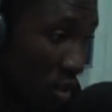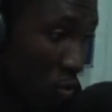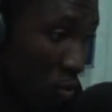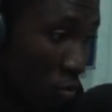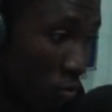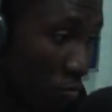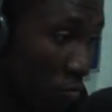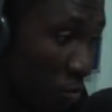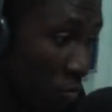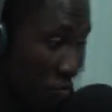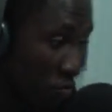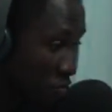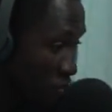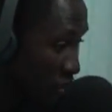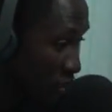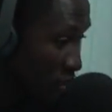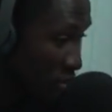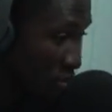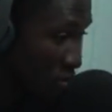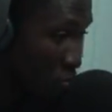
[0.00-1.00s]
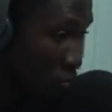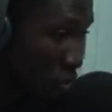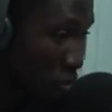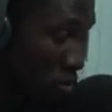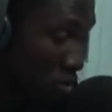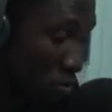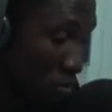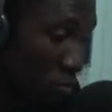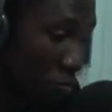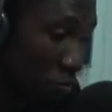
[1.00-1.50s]
that we've been facing with
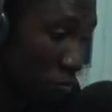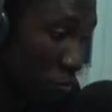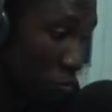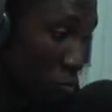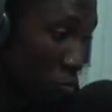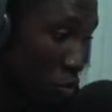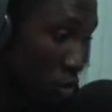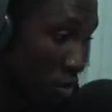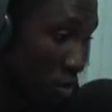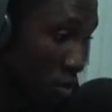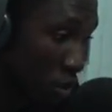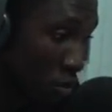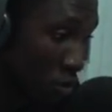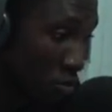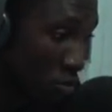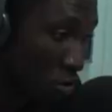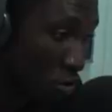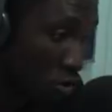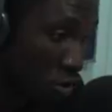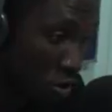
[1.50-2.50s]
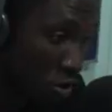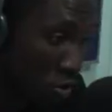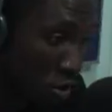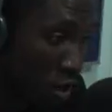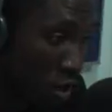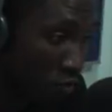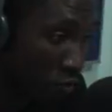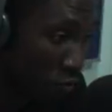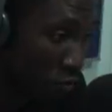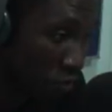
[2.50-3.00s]
some of the modern technologies you
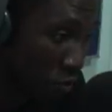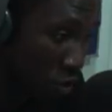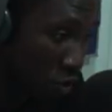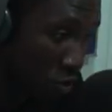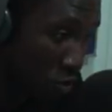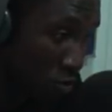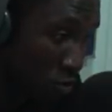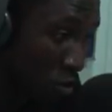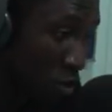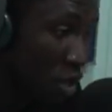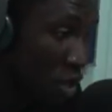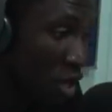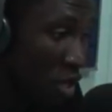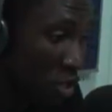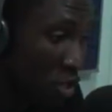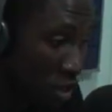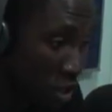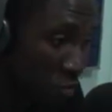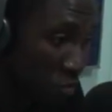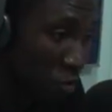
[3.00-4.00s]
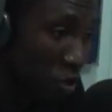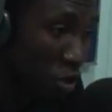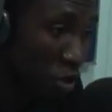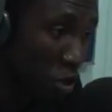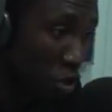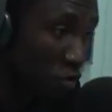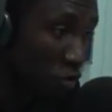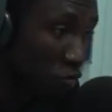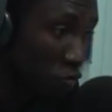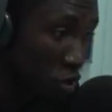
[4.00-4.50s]
have on vehicles. There's been a
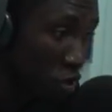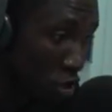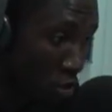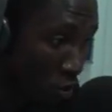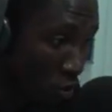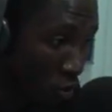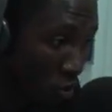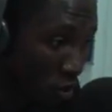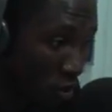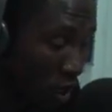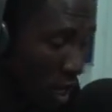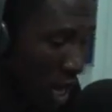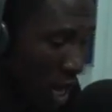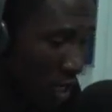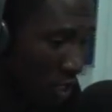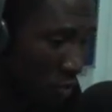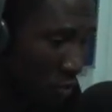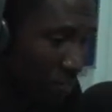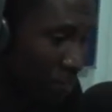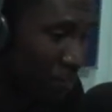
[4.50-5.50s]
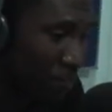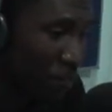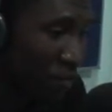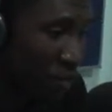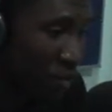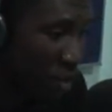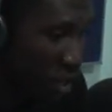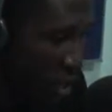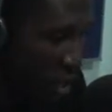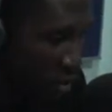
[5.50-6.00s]
lot of recalls, and
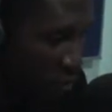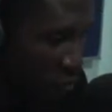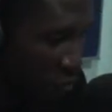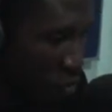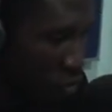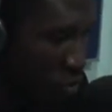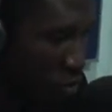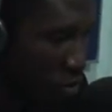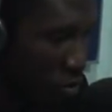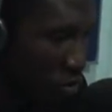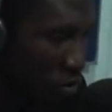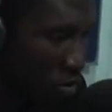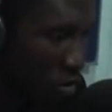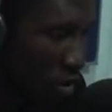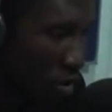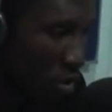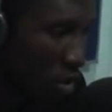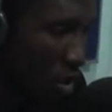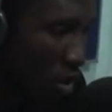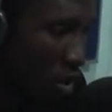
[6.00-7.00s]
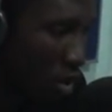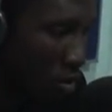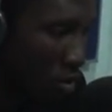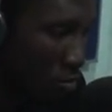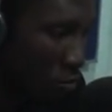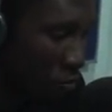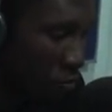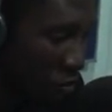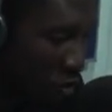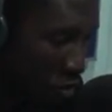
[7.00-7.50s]
if you're
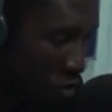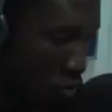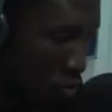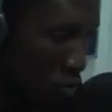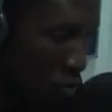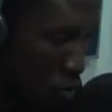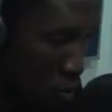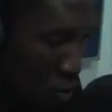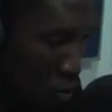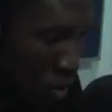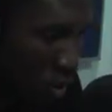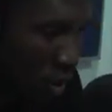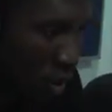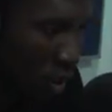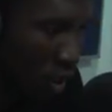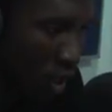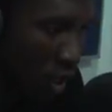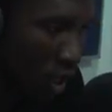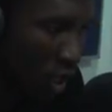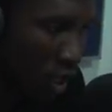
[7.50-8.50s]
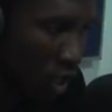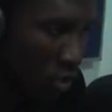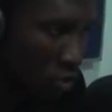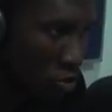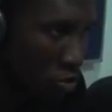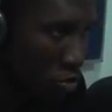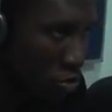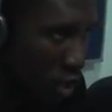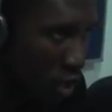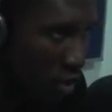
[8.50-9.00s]
a vehicle owner and
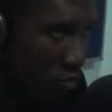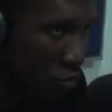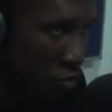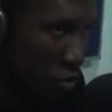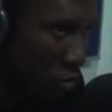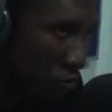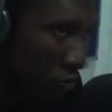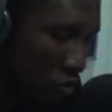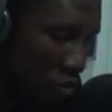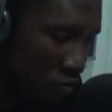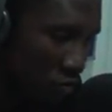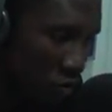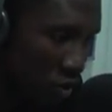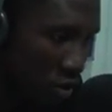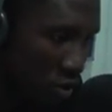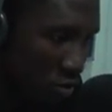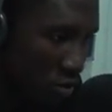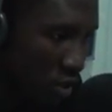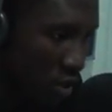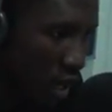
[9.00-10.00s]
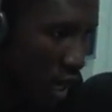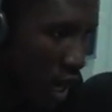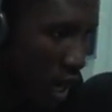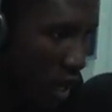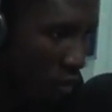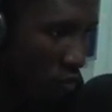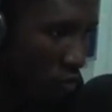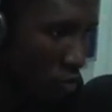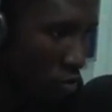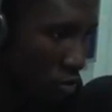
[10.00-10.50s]
you drive one of these vehicles that
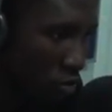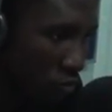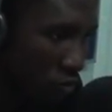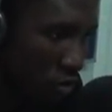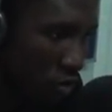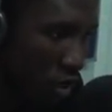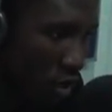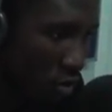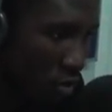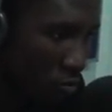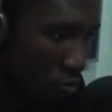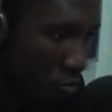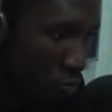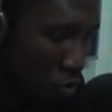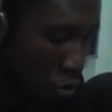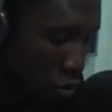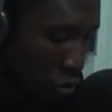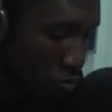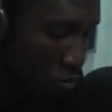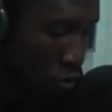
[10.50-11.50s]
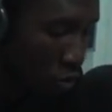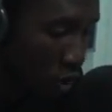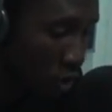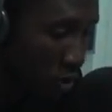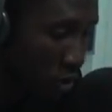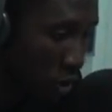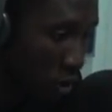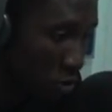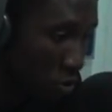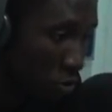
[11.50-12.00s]
have all of some modern
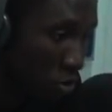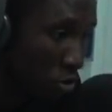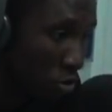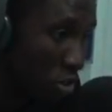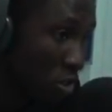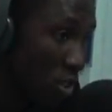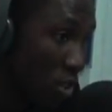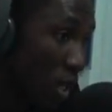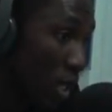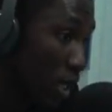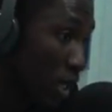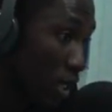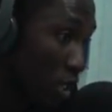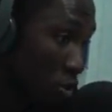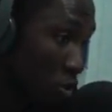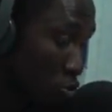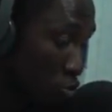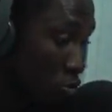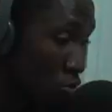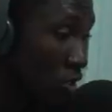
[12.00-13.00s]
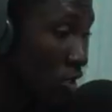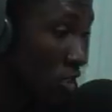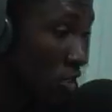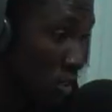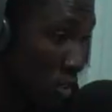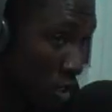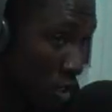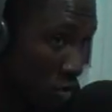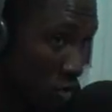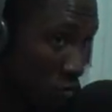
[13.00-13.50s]
technologies like electronic
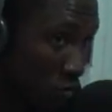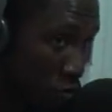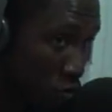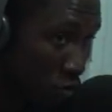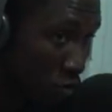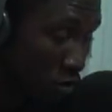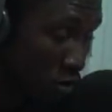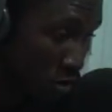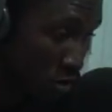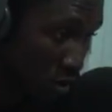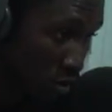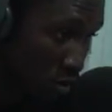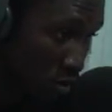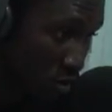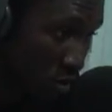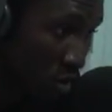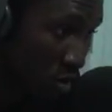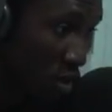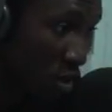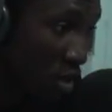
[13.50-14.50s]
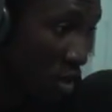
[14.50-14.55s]
steering, for instance,